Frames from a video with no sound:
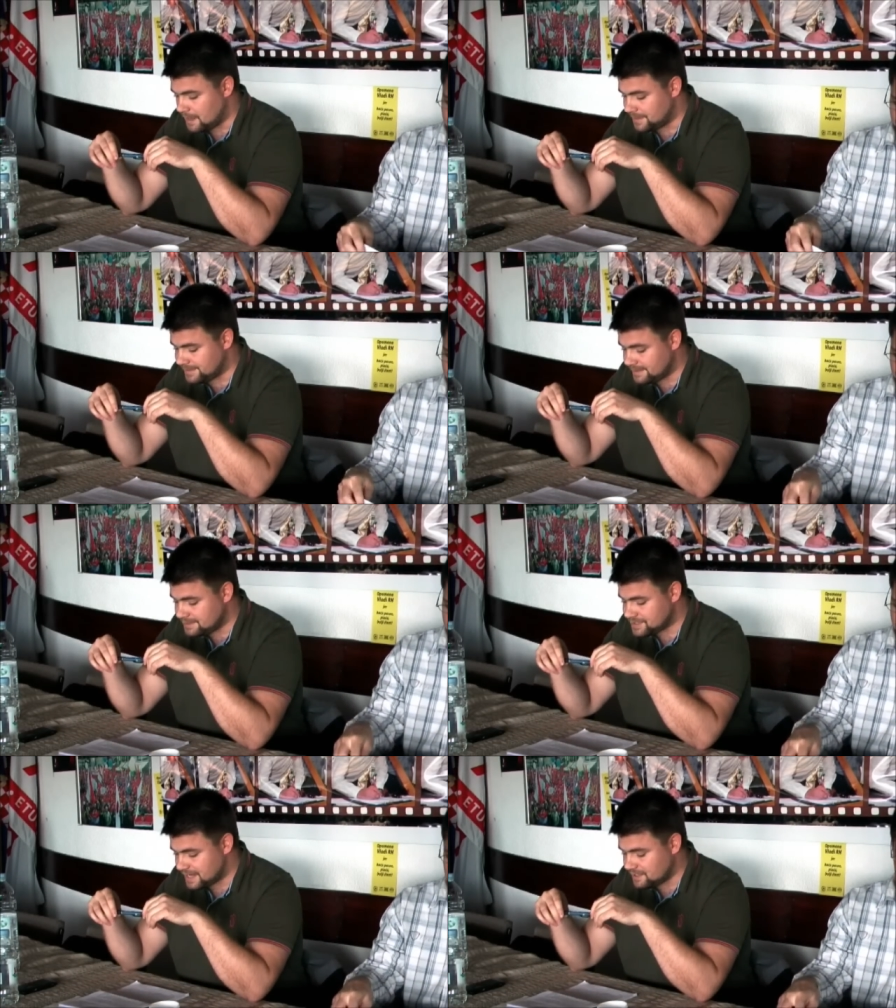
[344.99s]
But
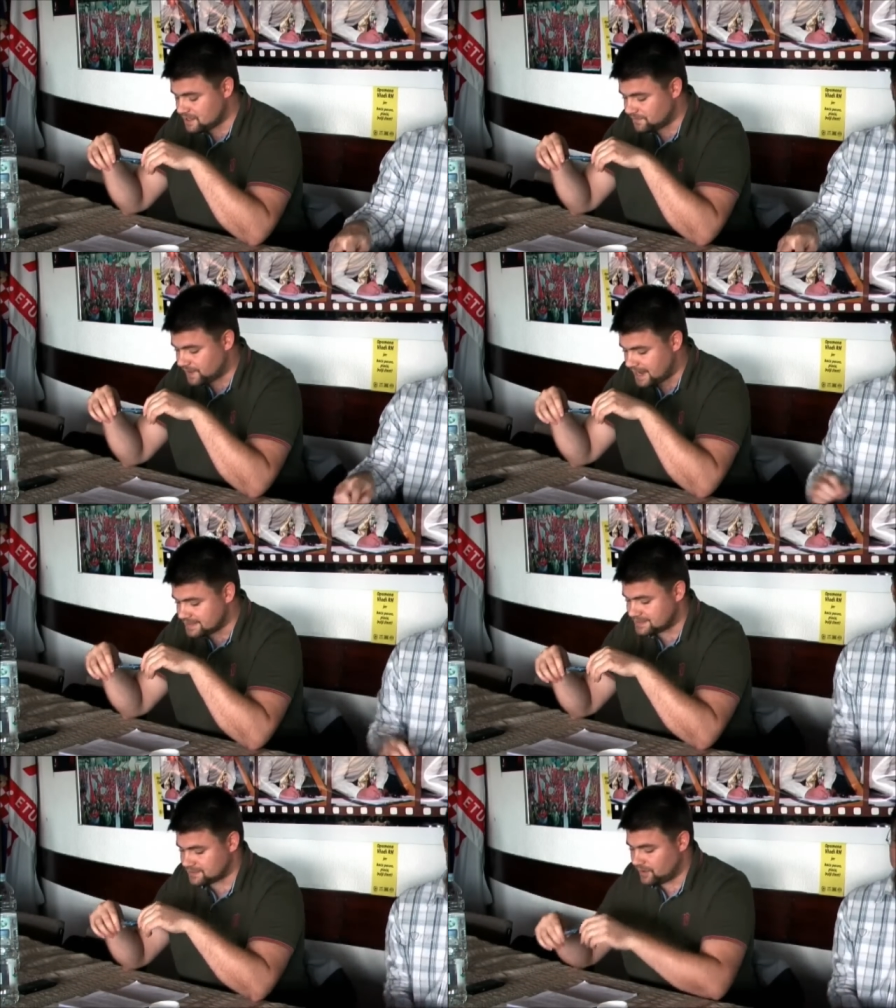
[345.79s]
understanding of
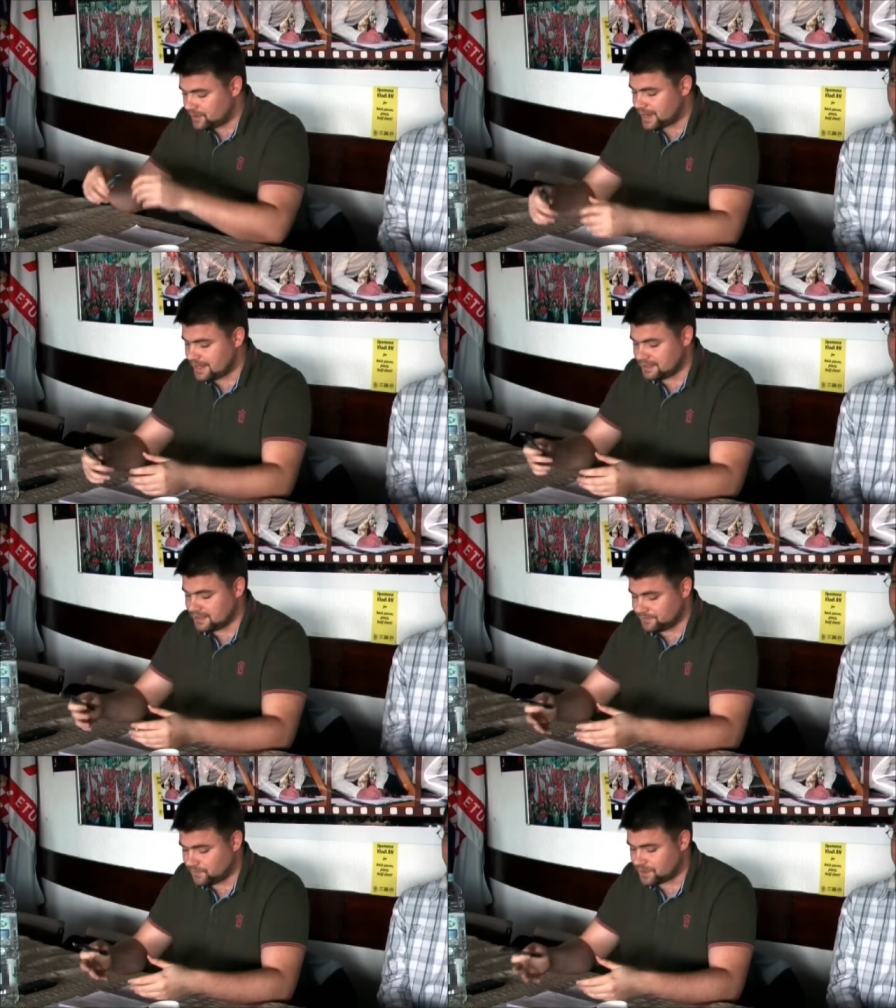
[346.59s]
crisis already
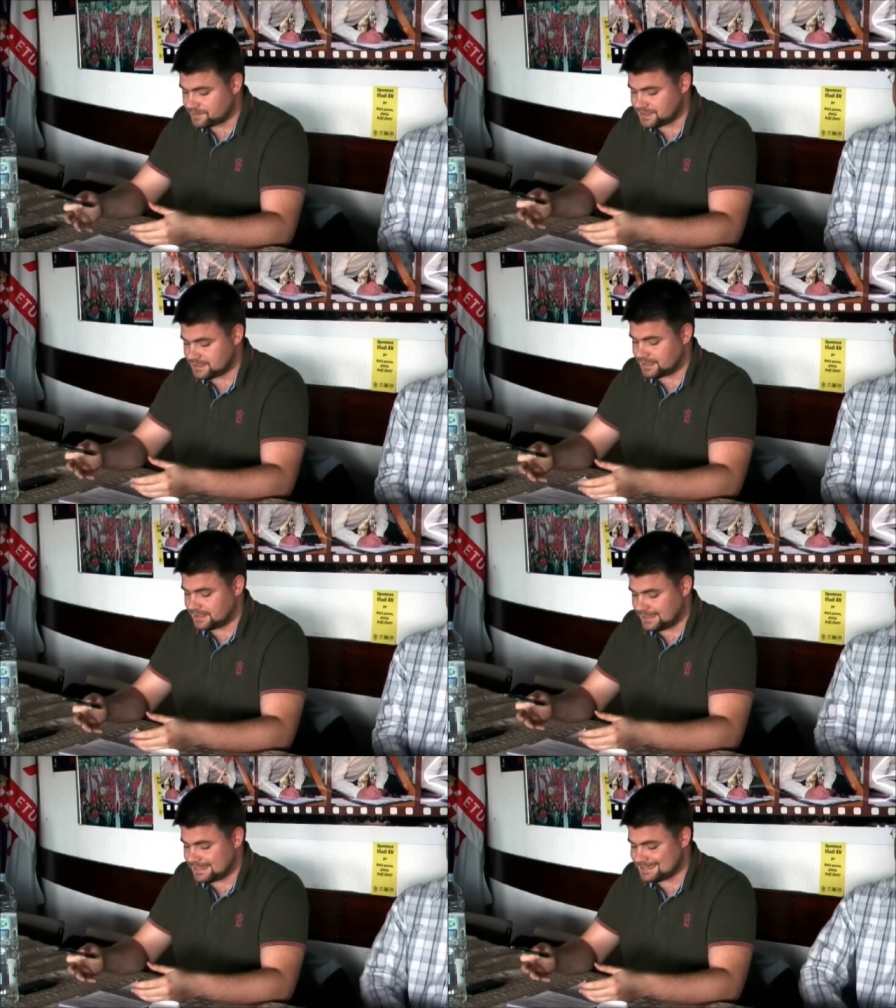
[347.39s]
informs
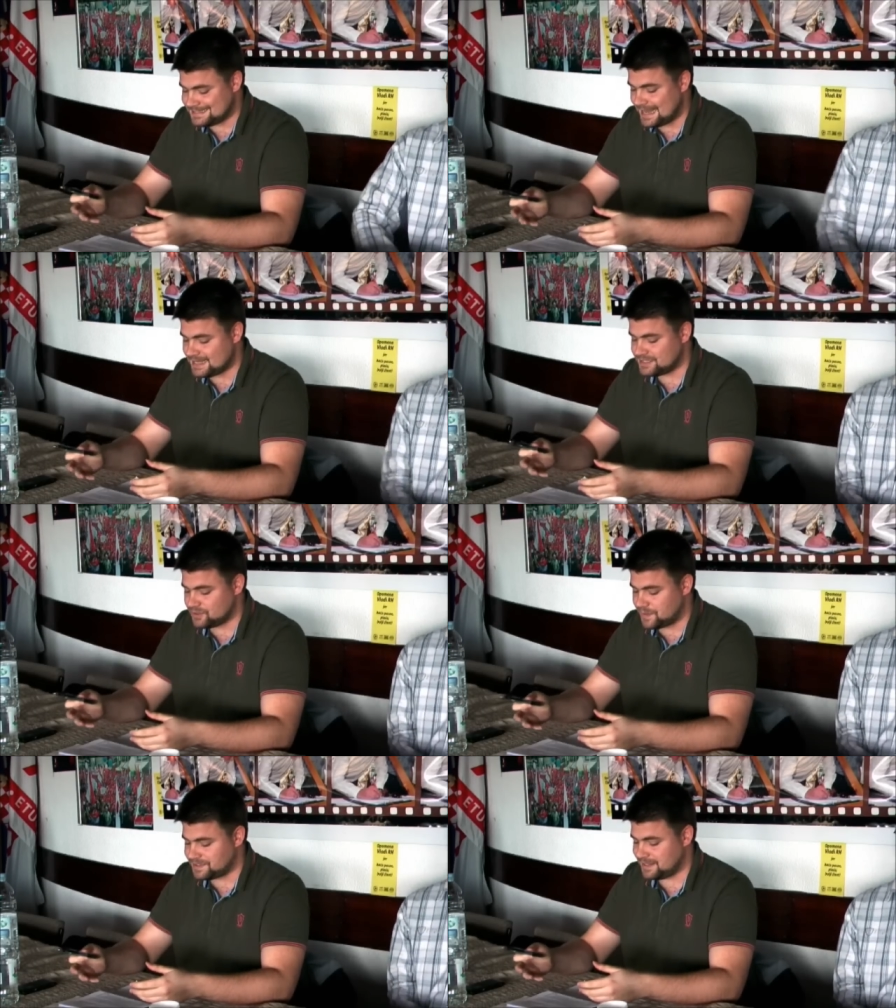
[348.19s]
a stance
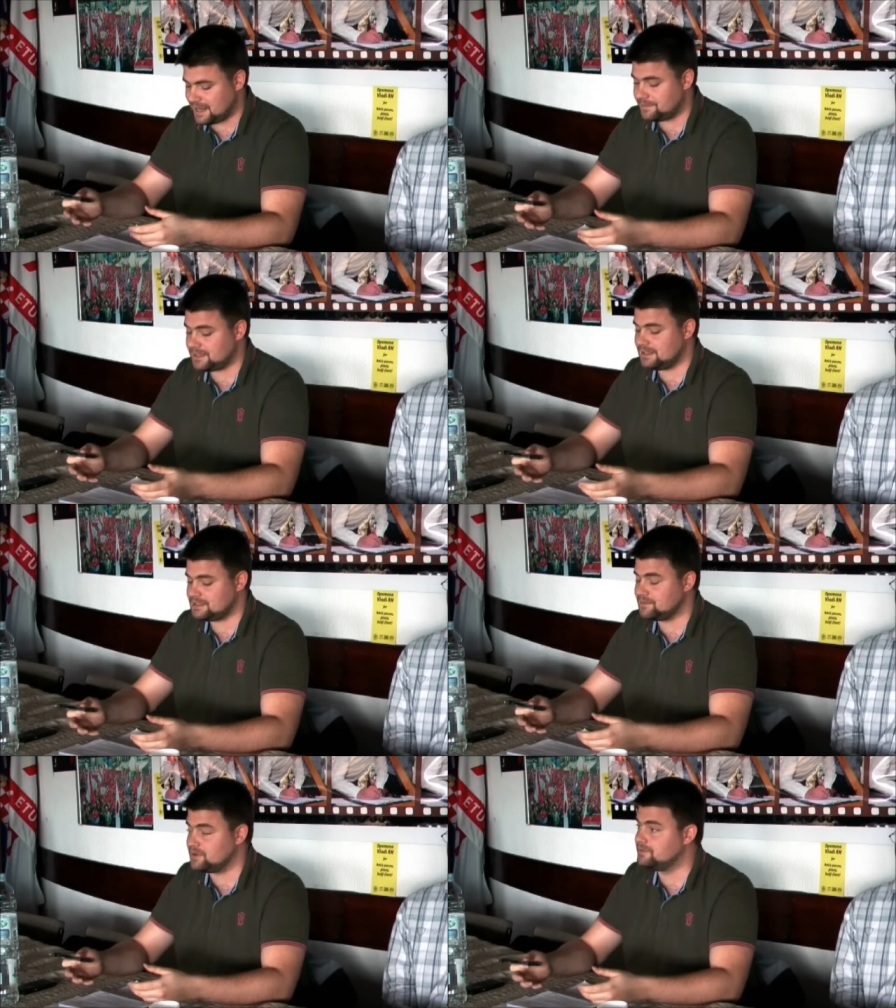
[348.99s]
towards the
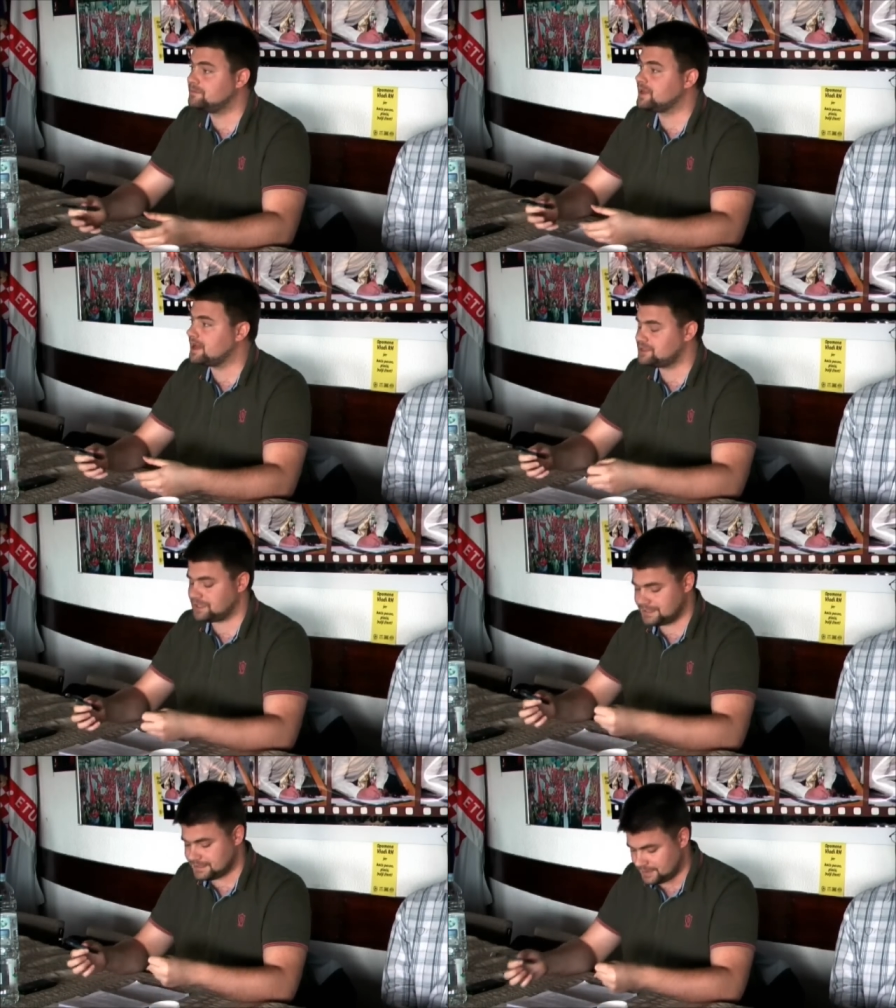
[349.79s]
capitalist mode of production
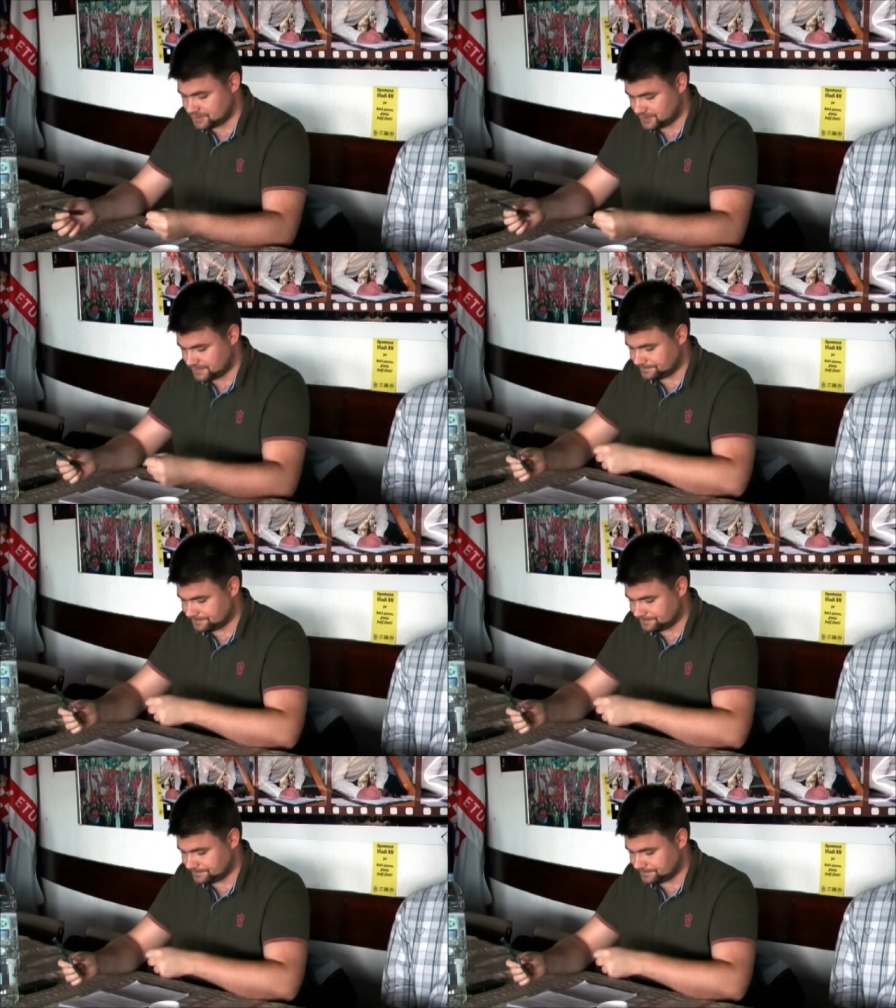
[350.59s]
as such.